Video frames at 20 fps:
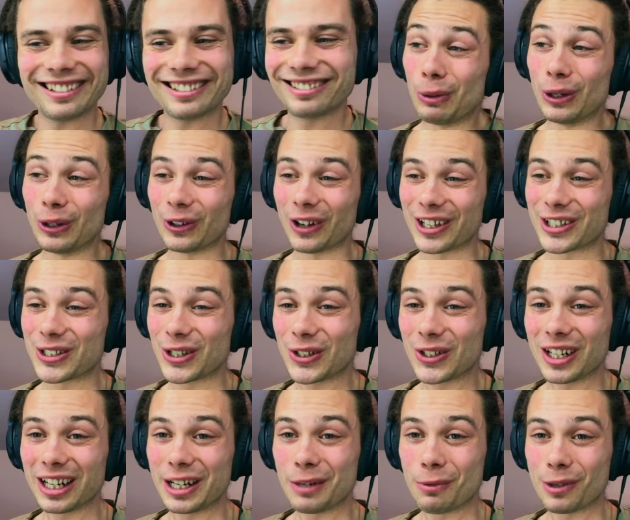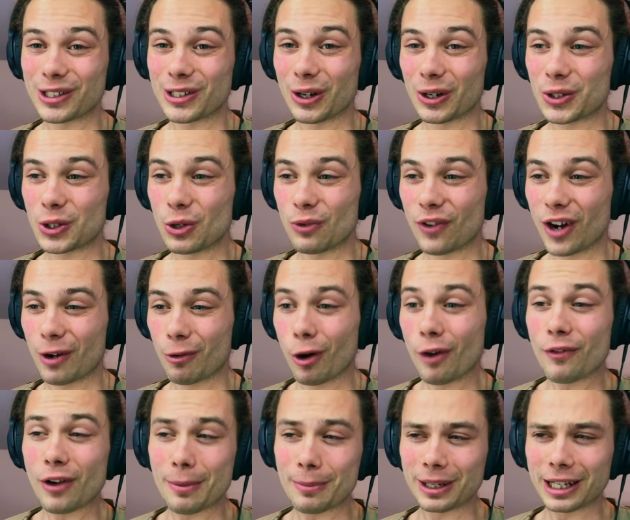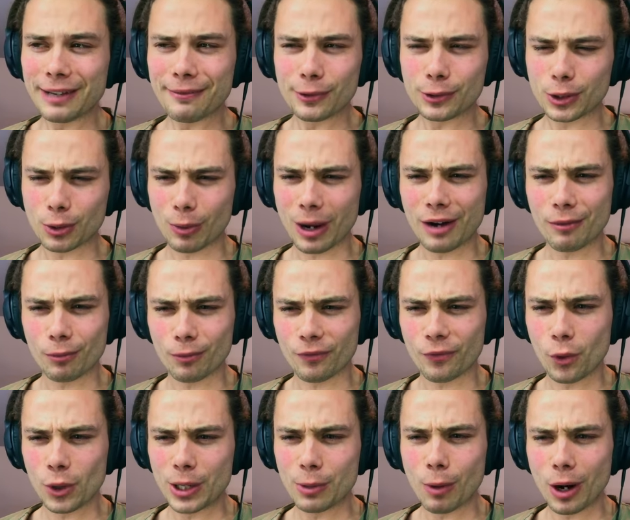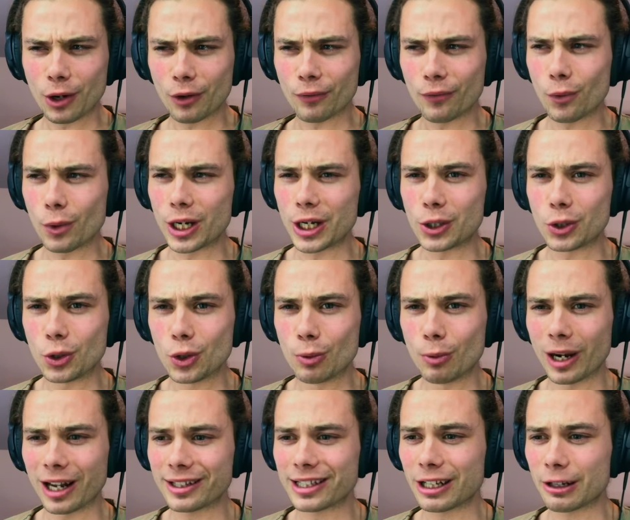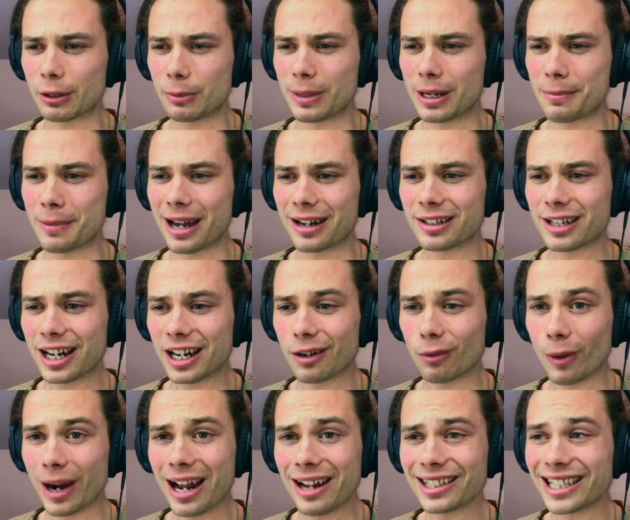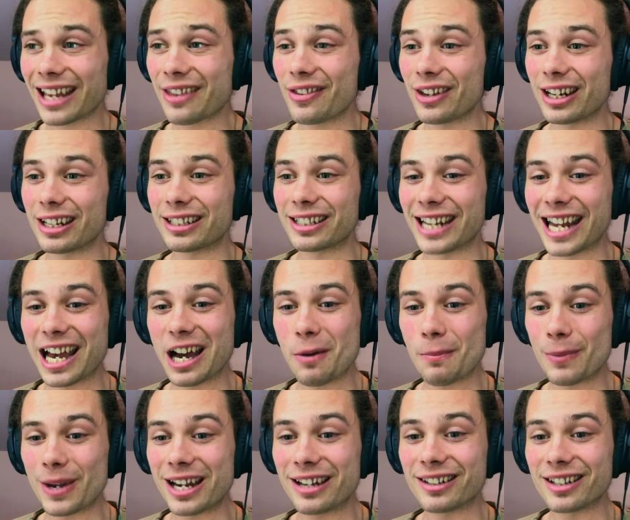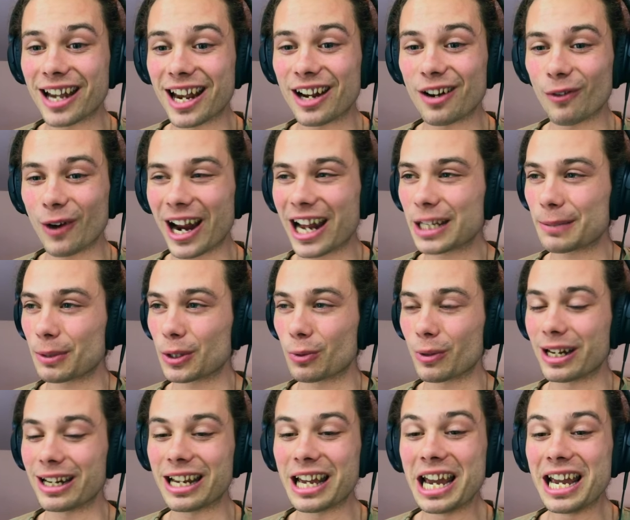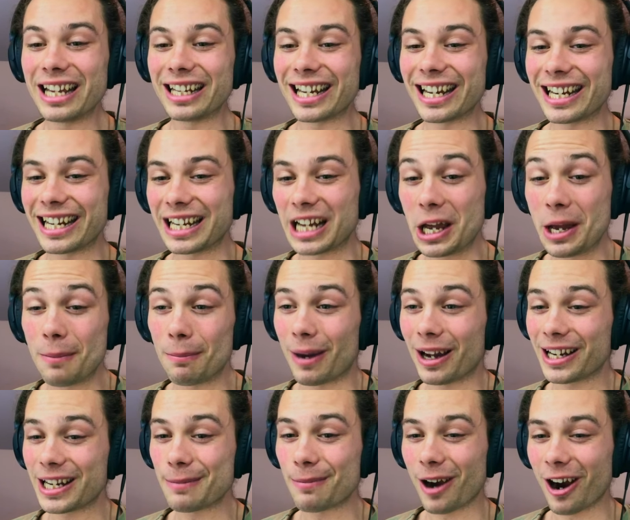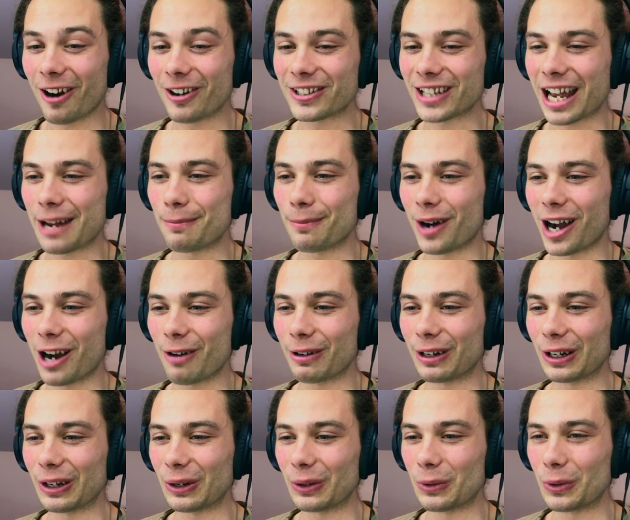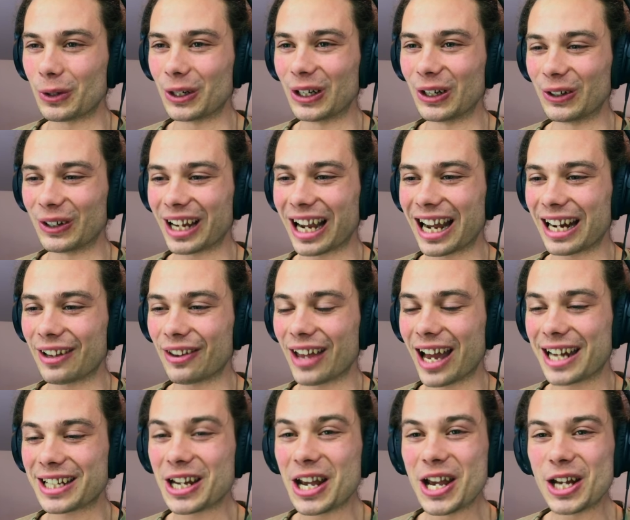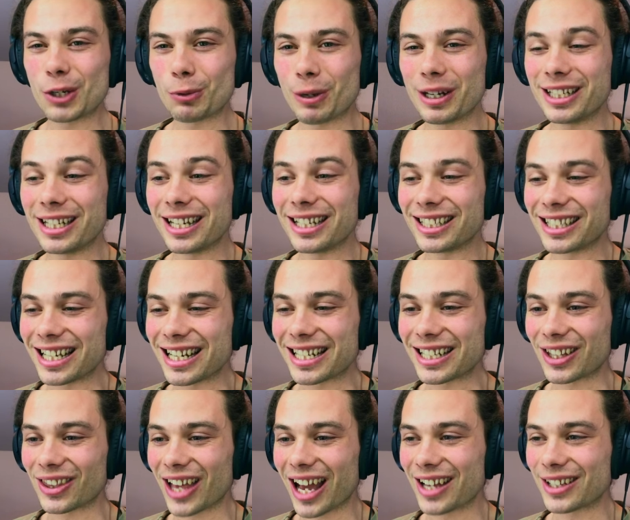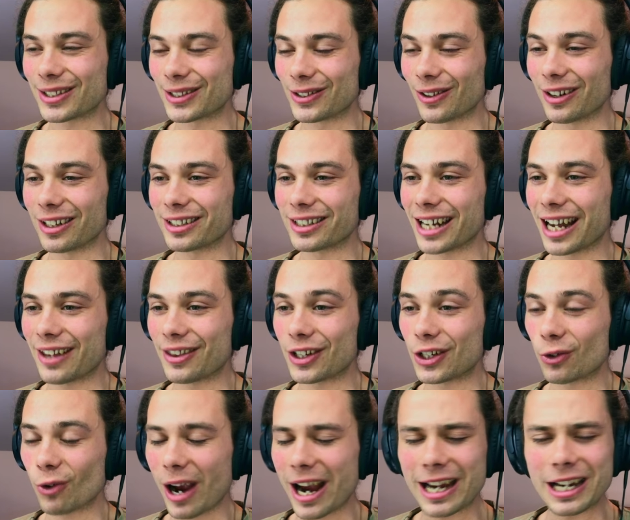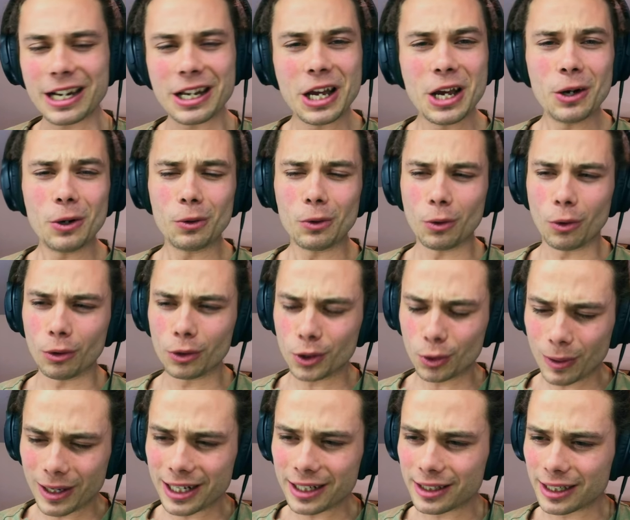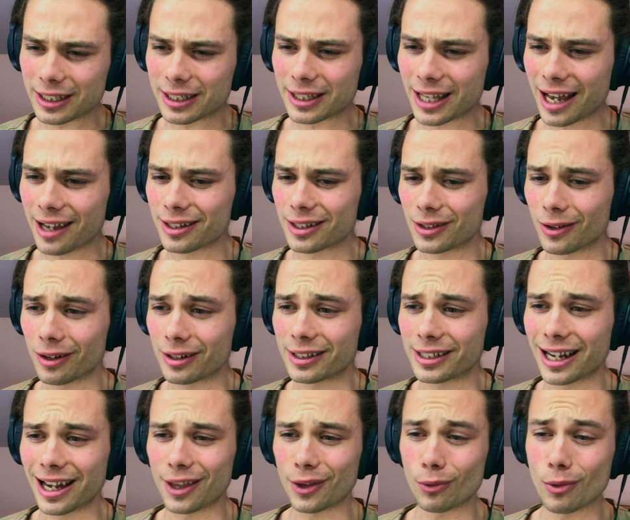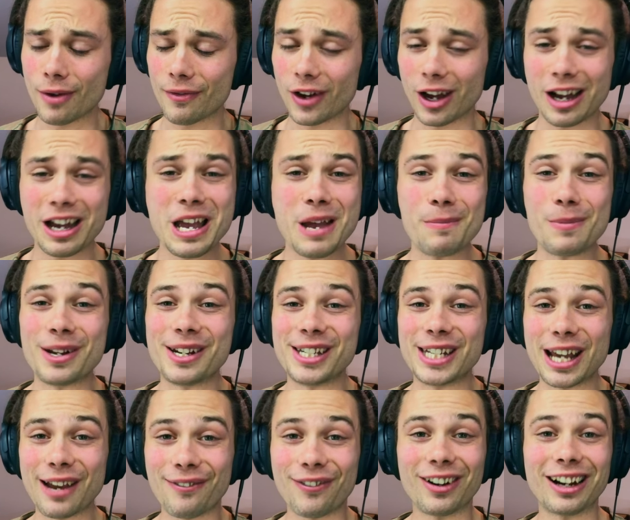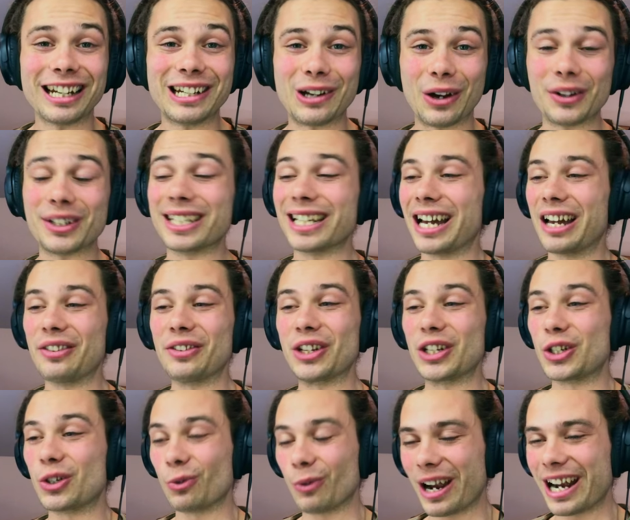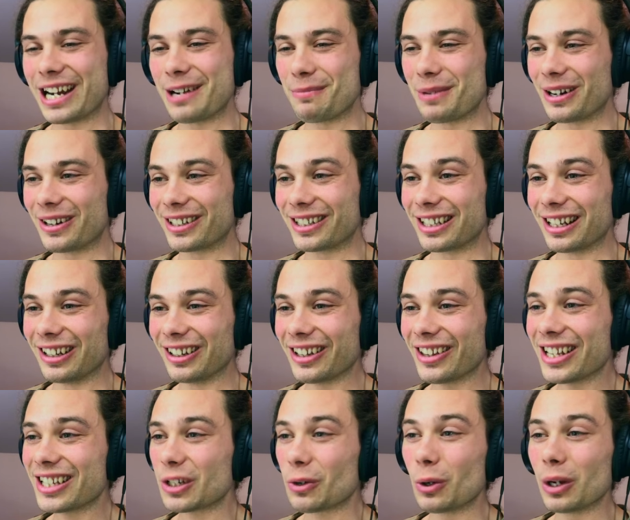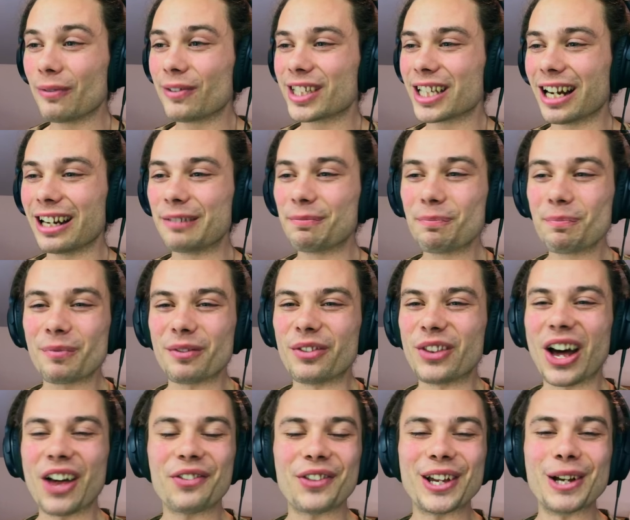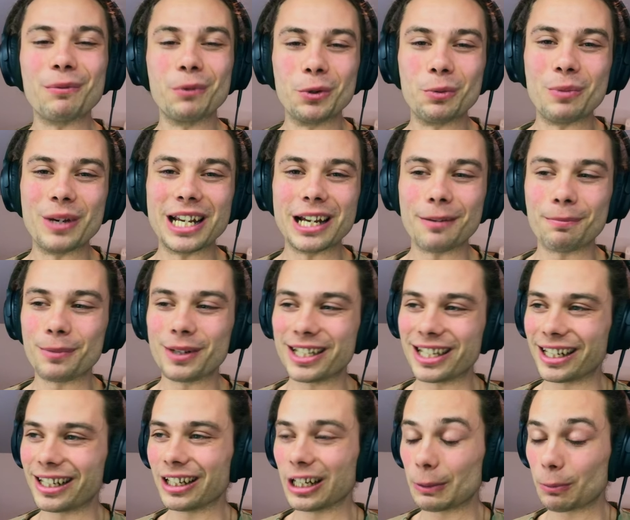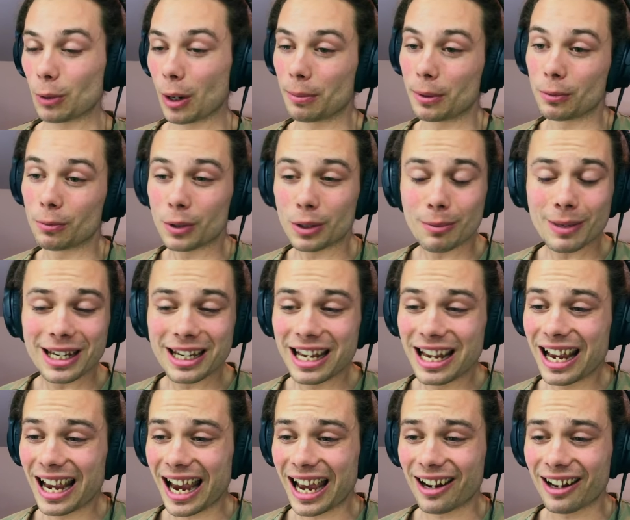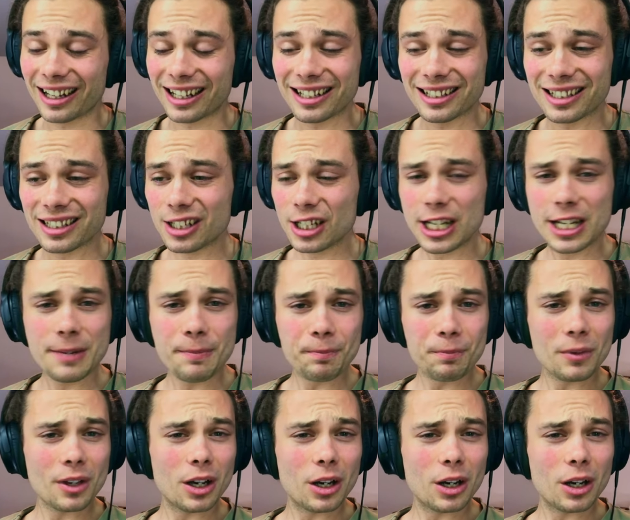Well, look, I certainly was not too far off. I believe it was around 41 or 42 when I said it'd be about 10 rounds, and that has now been 10 rounds between getting Monkey Pirates and Pirate Lord. Look at that. $26,000 down the drain, or $26,000 down the river, but definitely not down the drain, because look at this, all of a sudden, nothing will be a particular problem with me, and I can see